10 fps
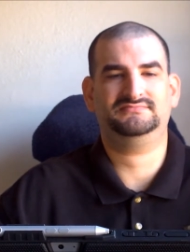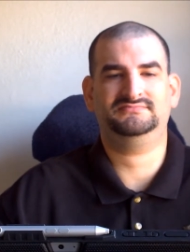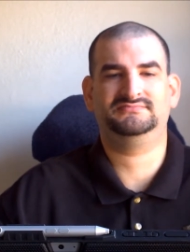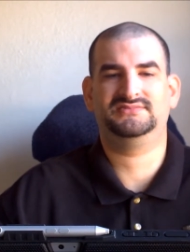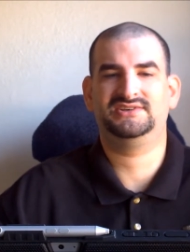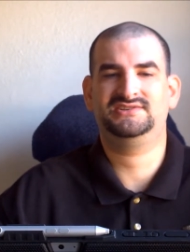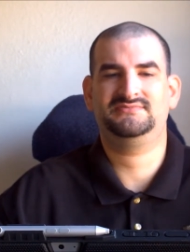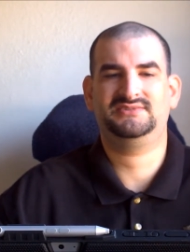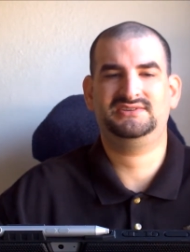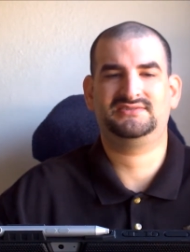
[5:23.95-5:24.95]
Mm-hmm. is it
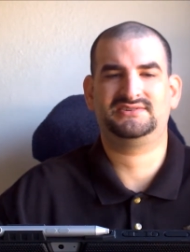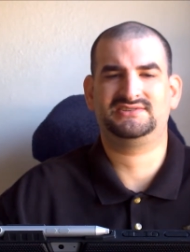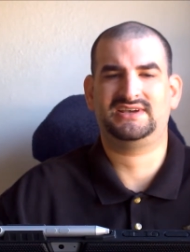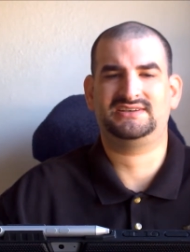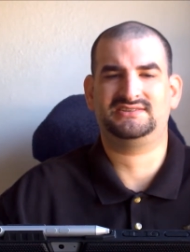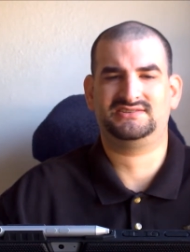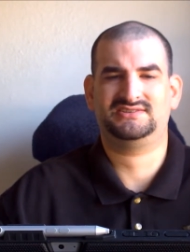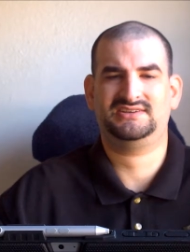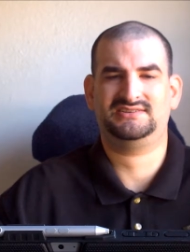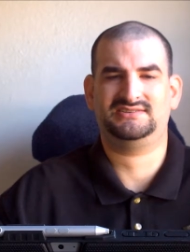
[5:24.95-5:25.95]
me or is that
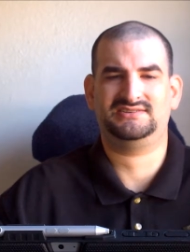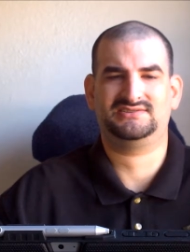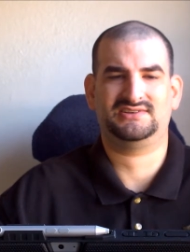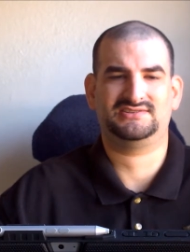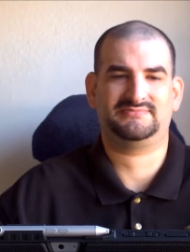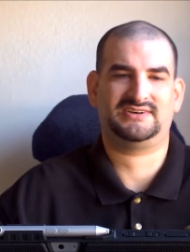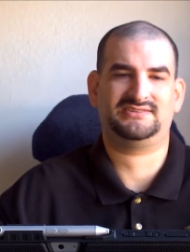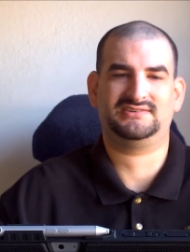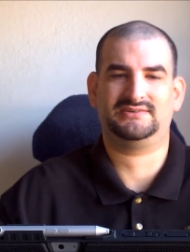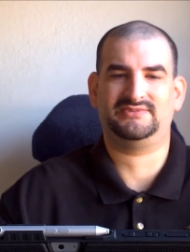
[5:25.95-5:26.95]
insane? He says about
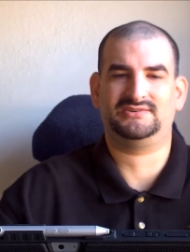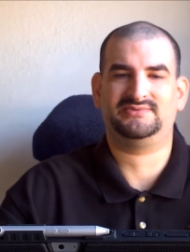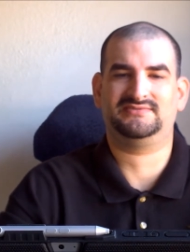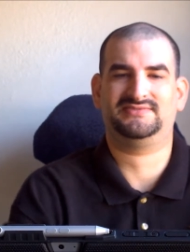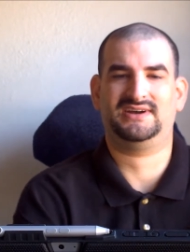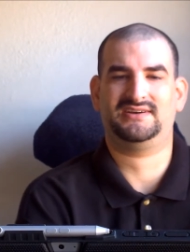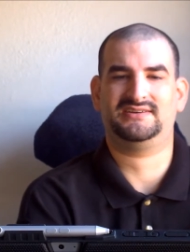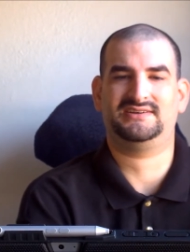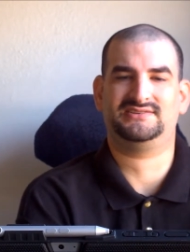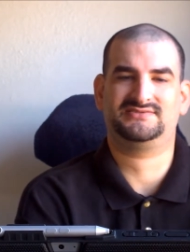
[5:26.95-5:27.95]
the gunman opened
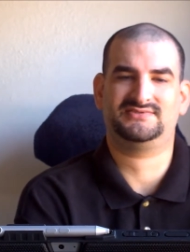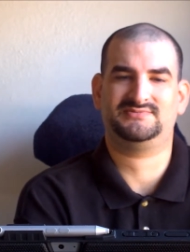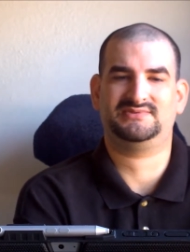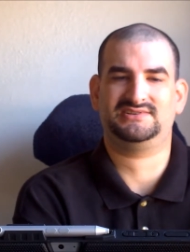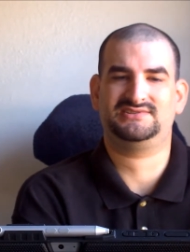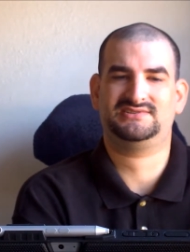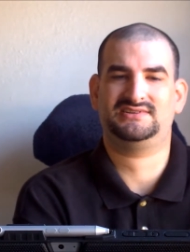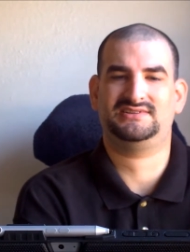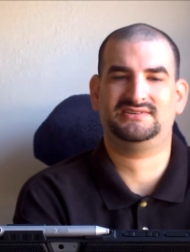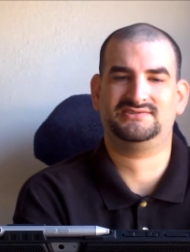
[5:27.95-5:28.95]
fire and Swiss police said
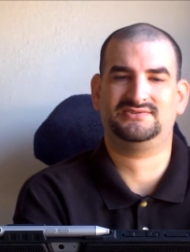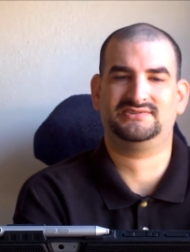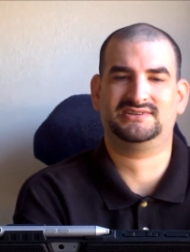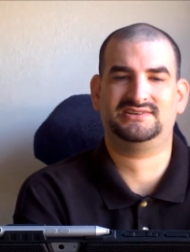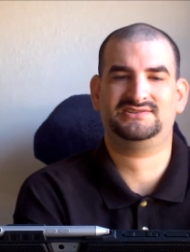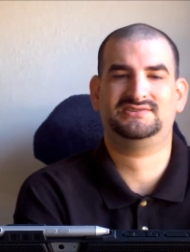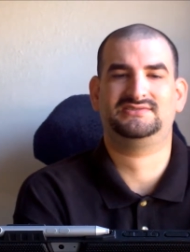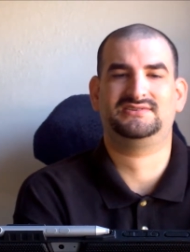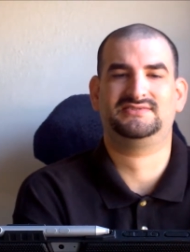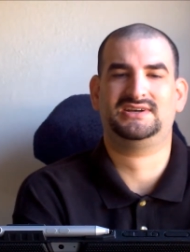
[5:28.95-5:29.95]
that there's no
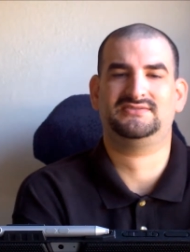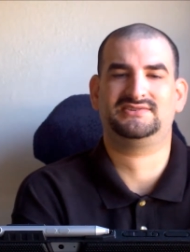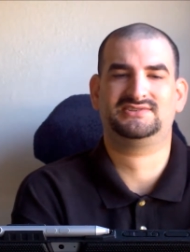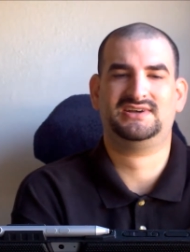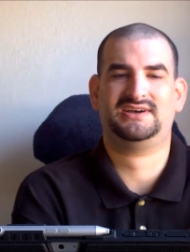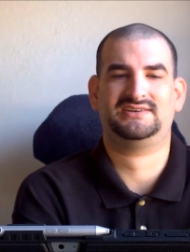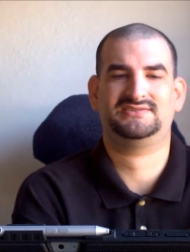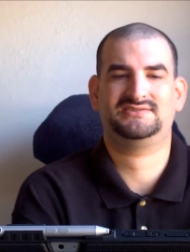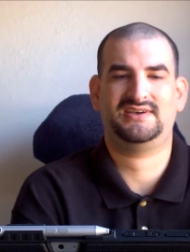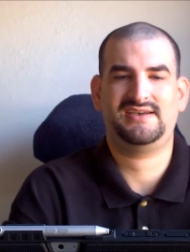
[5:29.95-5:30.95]
connection, no terrorist
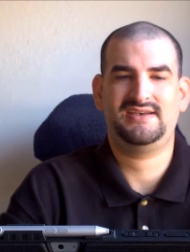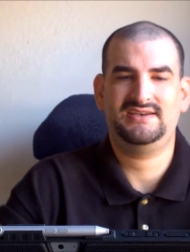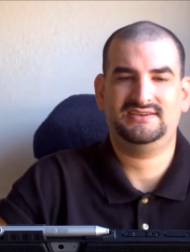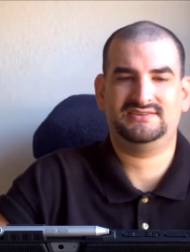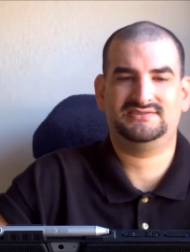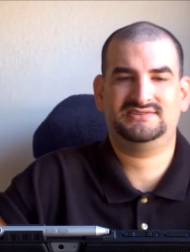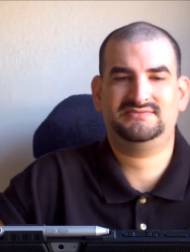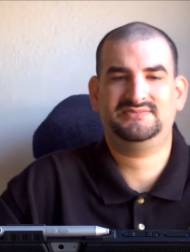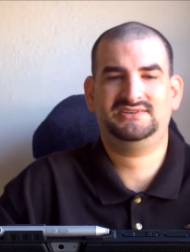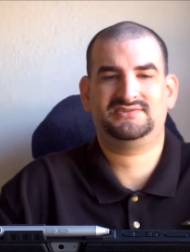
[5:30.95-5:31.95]
ties. Is
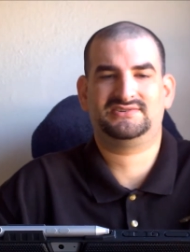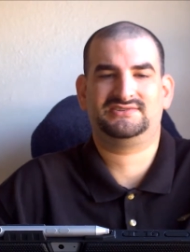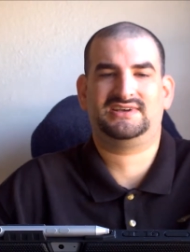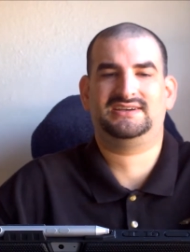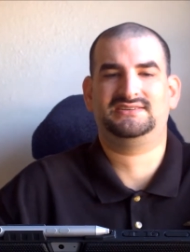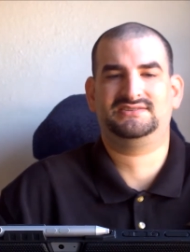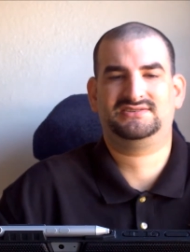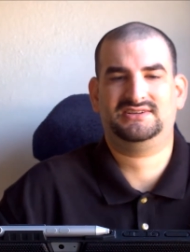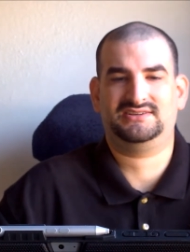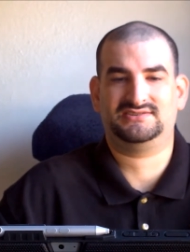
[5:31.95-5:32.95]
it me or is that
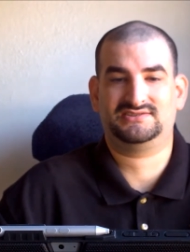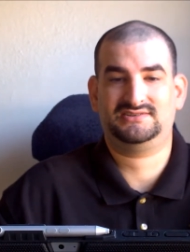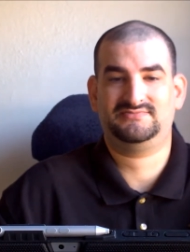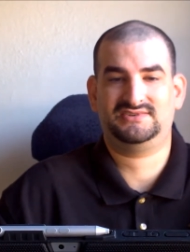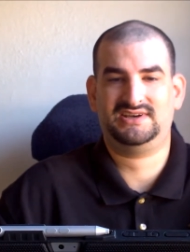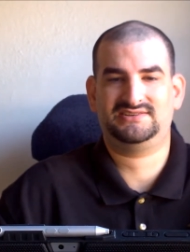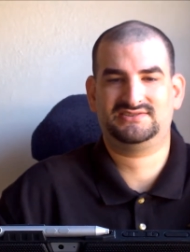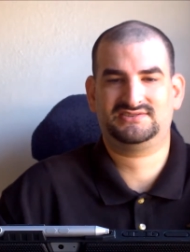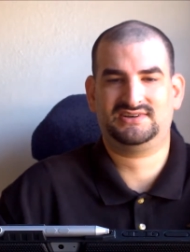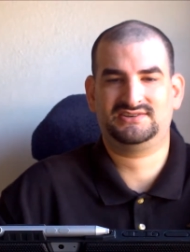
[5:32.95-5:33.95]
insane? Some nut
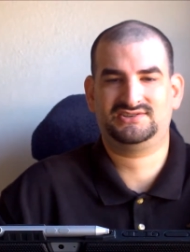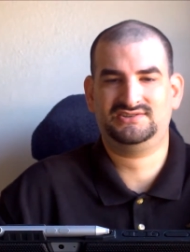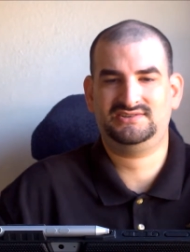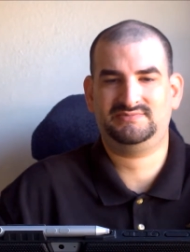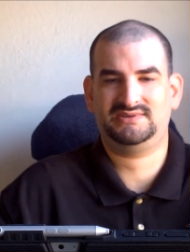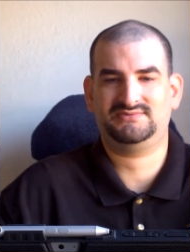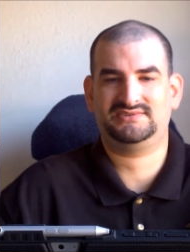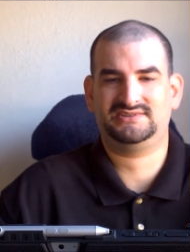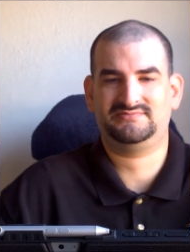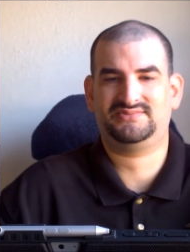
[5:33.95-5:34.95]
starts shooting people
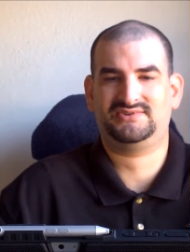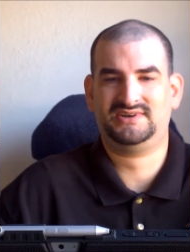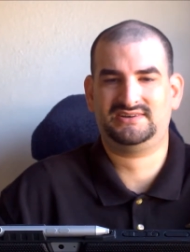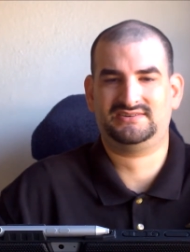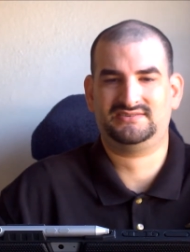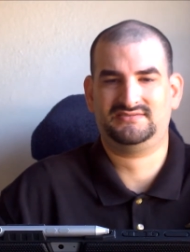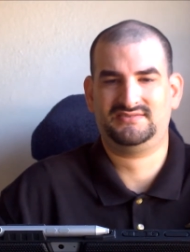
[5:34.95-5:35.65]
in prayer.